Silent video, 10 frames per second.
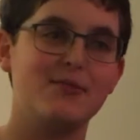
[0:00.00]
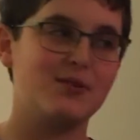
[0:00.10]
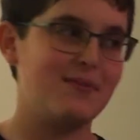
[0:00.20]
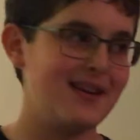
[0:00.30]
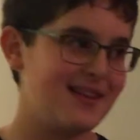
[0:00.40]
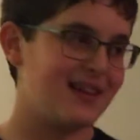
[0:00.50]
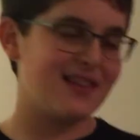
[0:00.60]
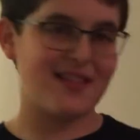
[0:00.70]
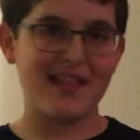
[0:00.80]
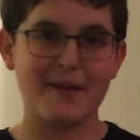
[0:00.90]
It was basically
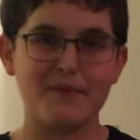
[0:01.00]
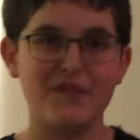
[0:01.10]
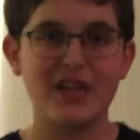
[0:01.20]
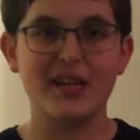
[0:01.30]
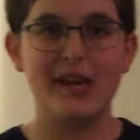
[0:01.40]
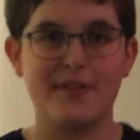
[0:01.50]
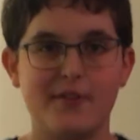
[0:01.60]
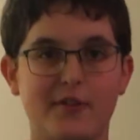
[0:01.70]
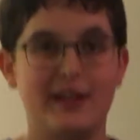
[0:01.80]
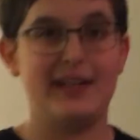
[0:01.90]
the same thing
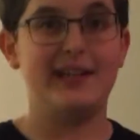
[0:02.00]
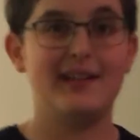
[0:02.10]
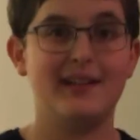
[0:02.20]
yesterday.